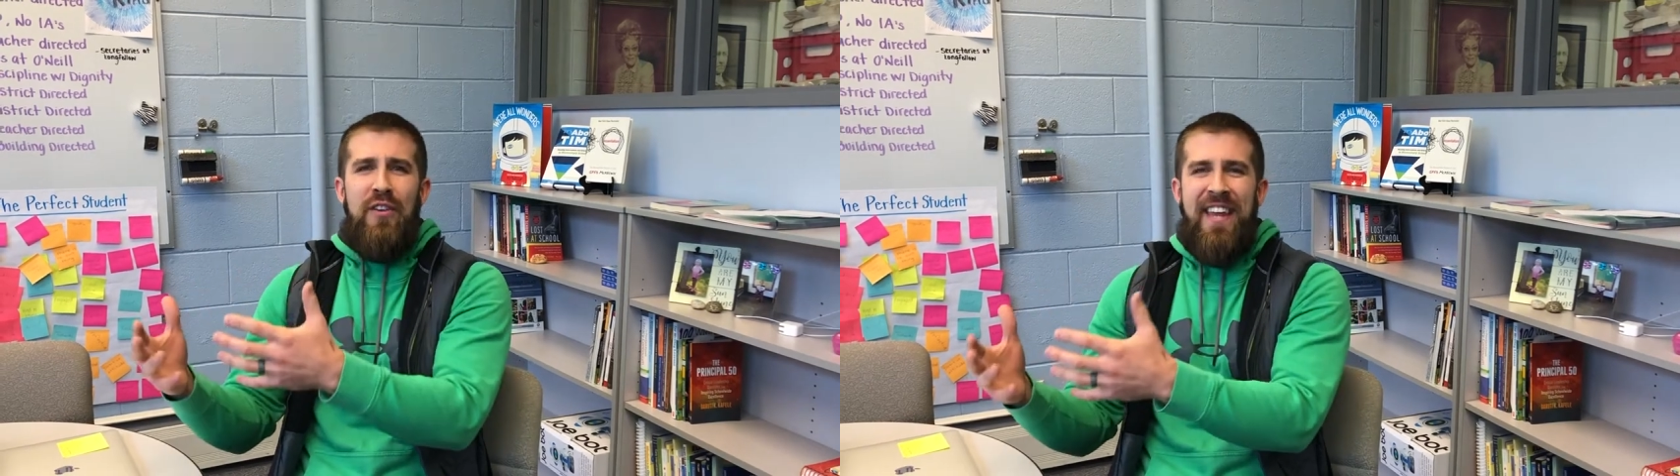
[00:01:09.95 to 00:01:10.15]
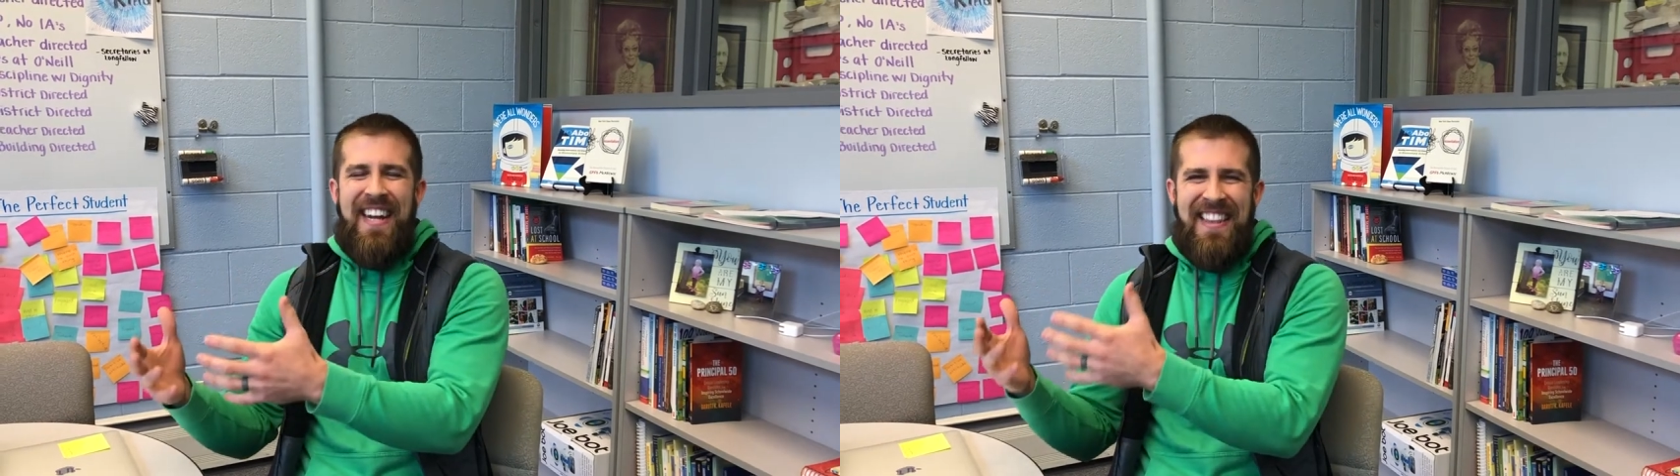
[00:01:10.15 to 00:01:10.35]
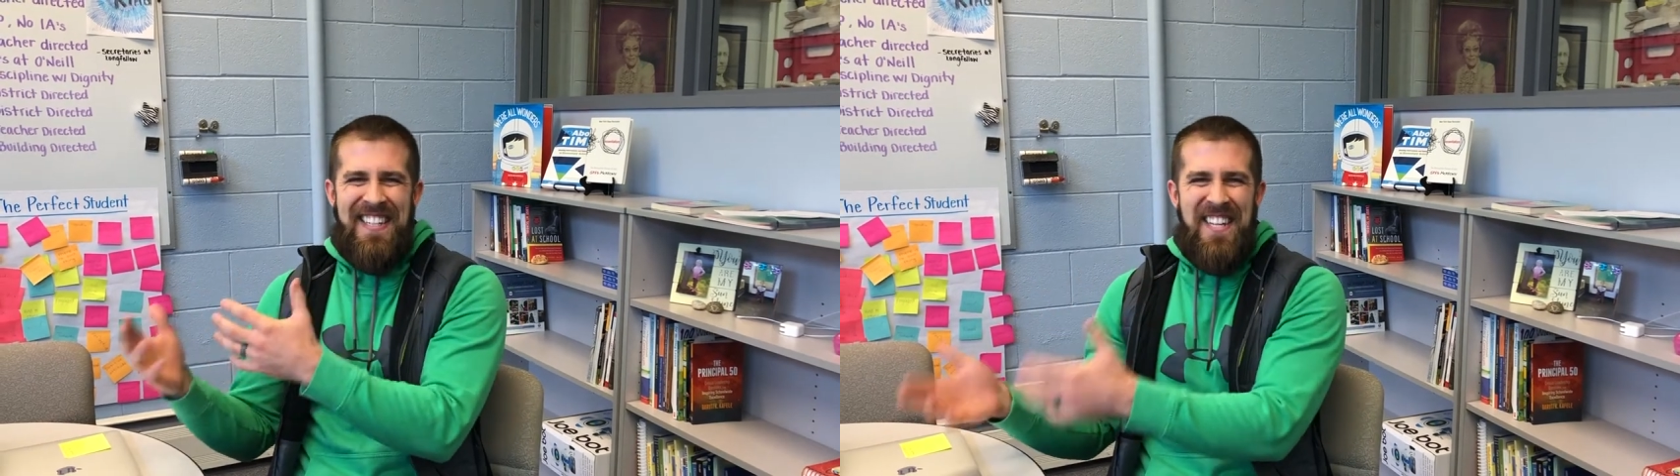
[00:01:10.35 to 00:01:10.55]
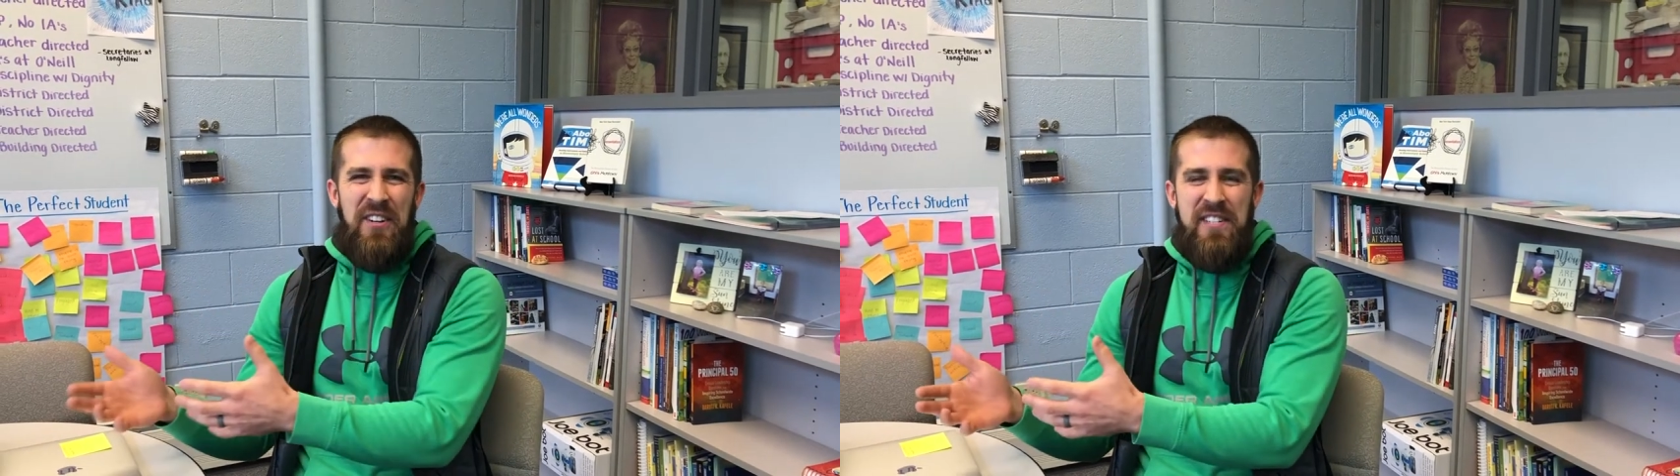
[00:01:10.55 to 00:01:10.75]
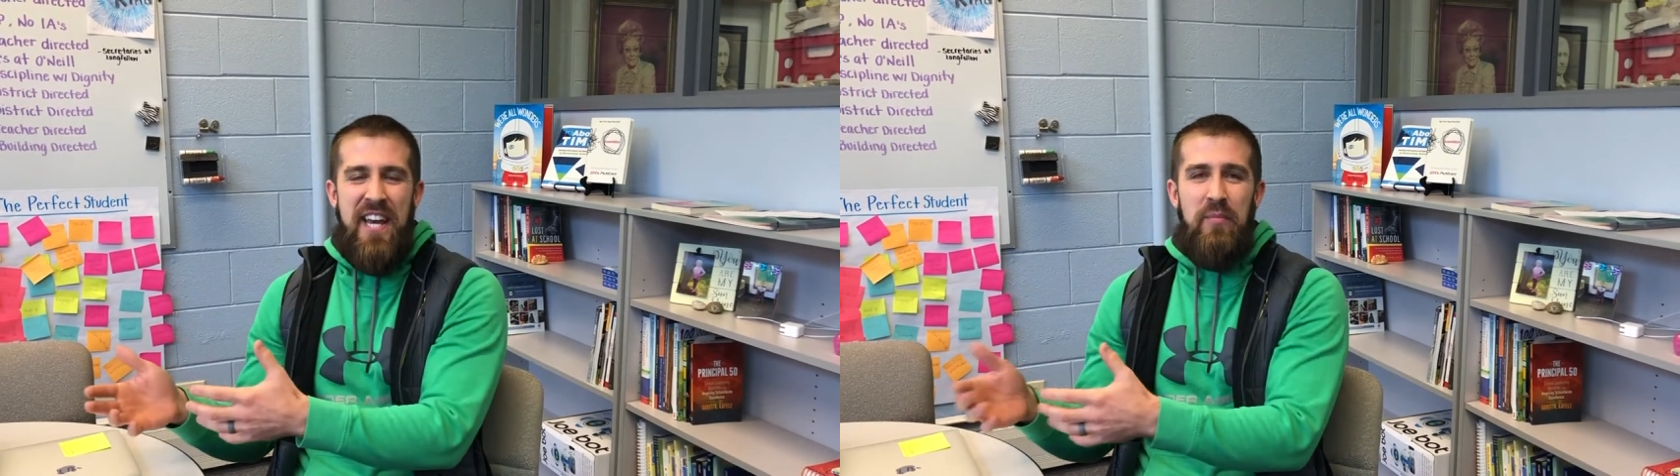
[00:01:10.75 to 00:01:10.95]
that at the
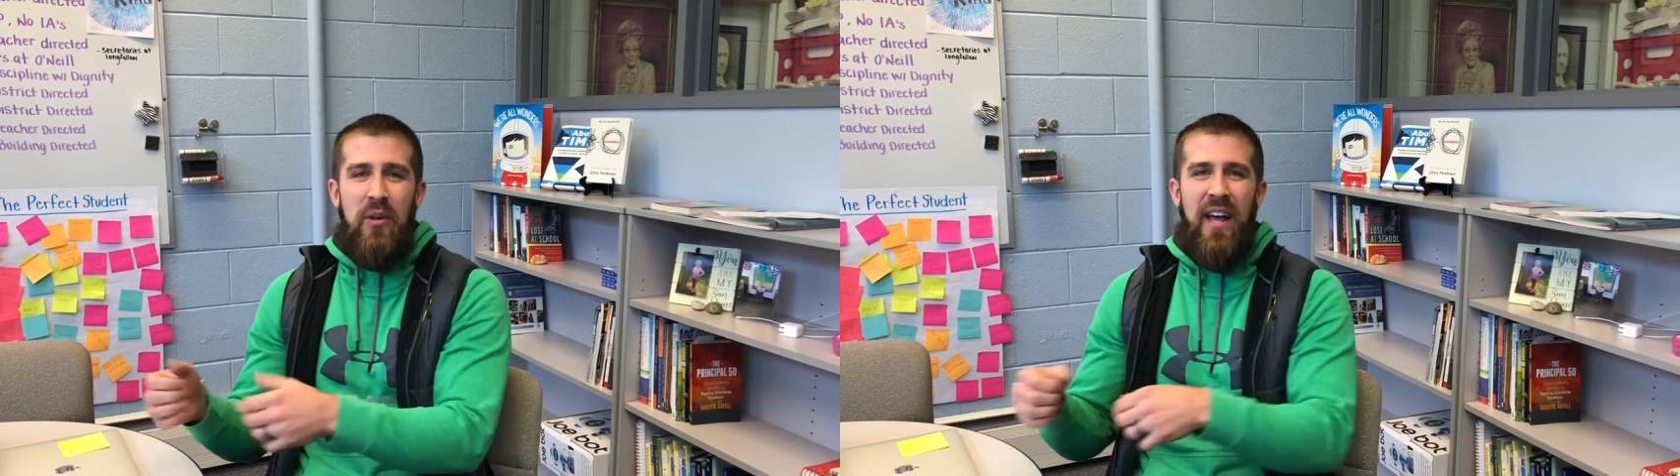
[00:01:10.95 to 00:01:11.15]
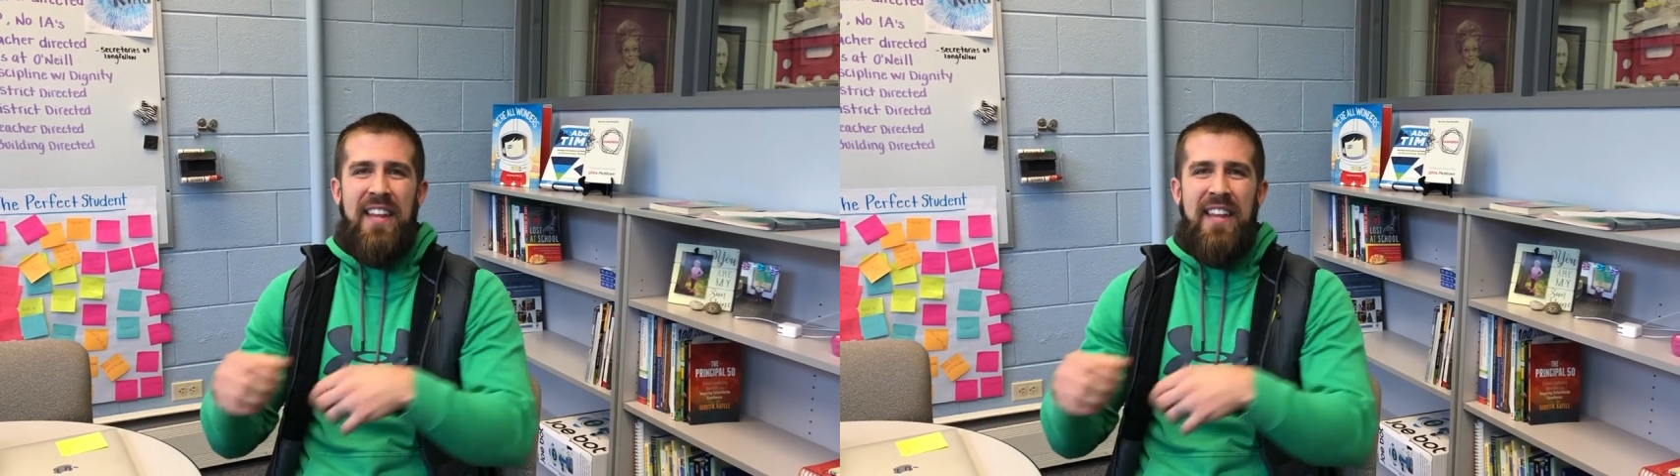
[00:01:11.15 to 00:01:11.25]
dinner table,